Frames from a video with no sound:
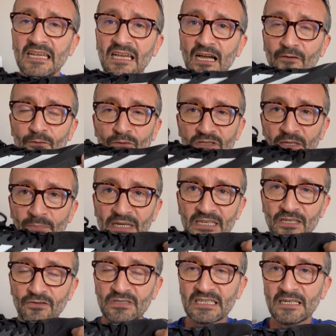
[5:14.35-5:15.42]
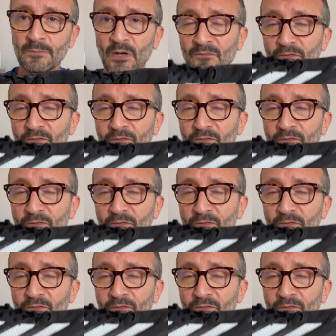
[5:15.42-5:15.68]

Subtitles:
I've also been using them on